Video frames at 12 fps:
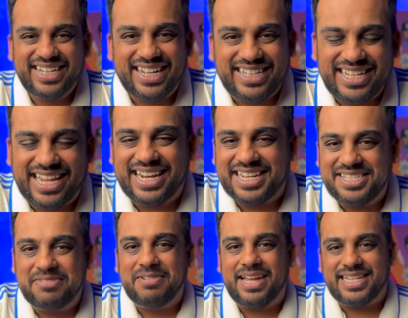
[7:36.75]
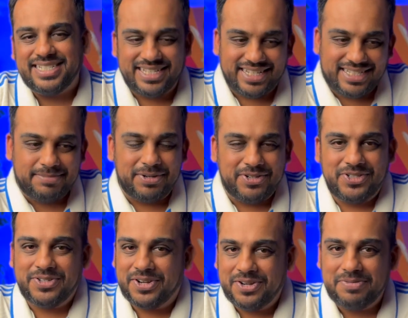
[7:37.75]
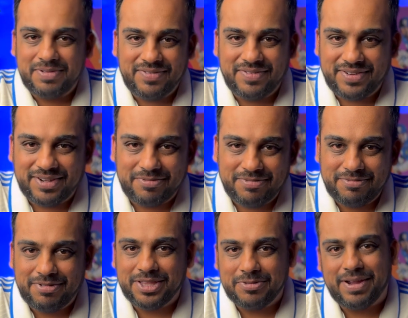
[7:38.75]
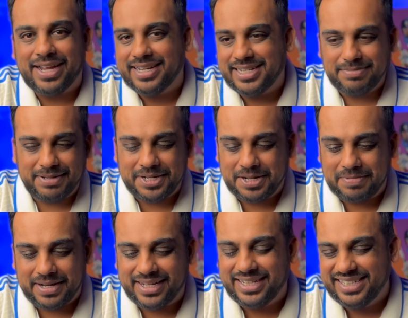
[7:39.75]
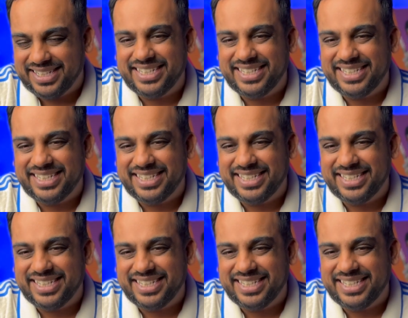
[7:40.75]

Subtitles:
I'll take it as the spiritual home of what the WACA has become now.